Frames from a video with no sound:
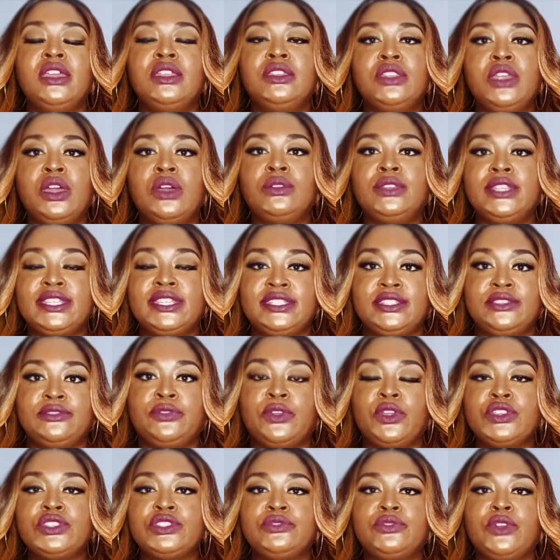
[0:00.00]
No, listen.
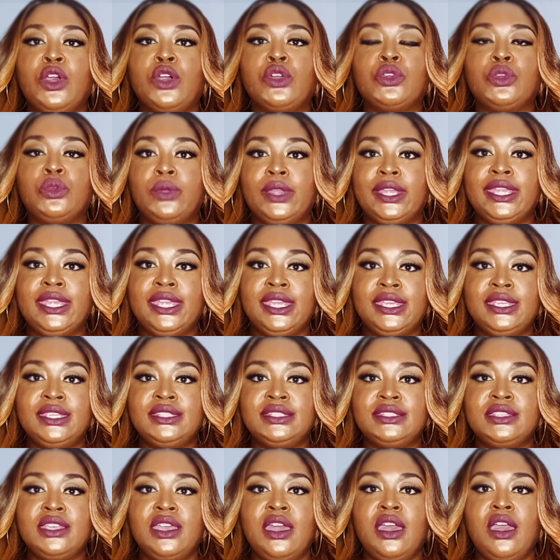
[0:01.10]
First of all,
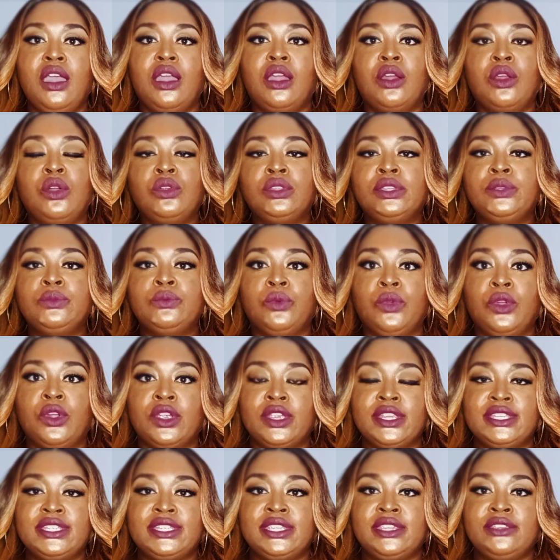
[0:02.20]
quickies are only
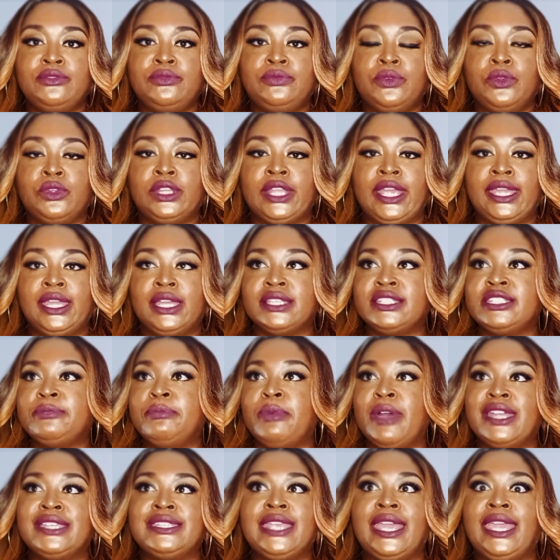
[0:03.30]
warranted for like a
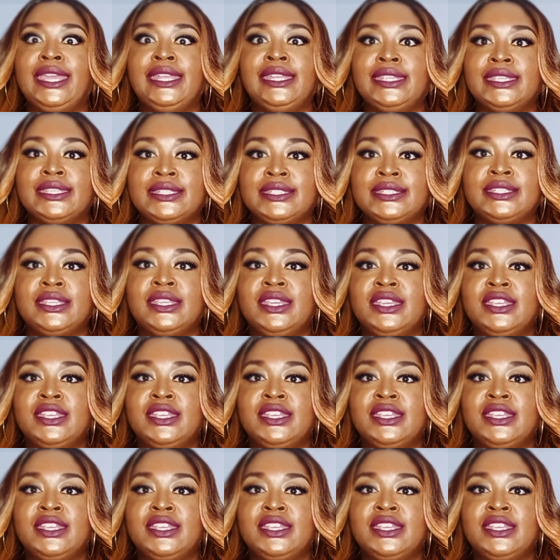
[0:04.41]
spontaneous